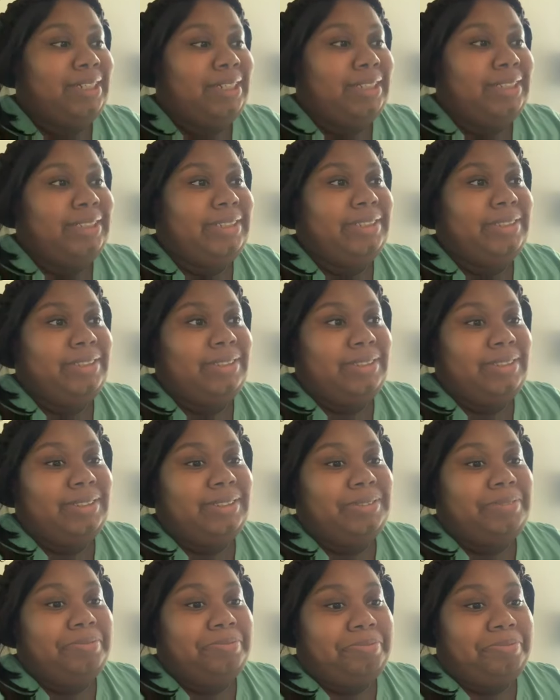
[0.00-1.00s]
Right here, I
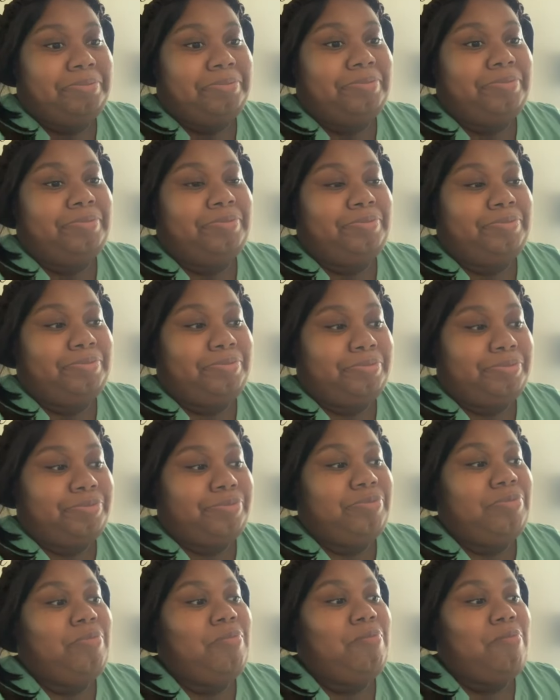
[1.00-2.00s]
call you Bookie Bear.
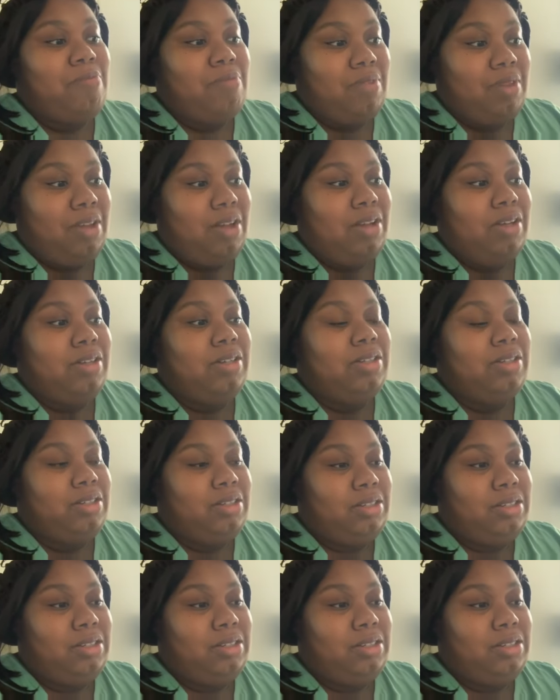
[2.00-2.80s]
Because that's my Bookie Bear.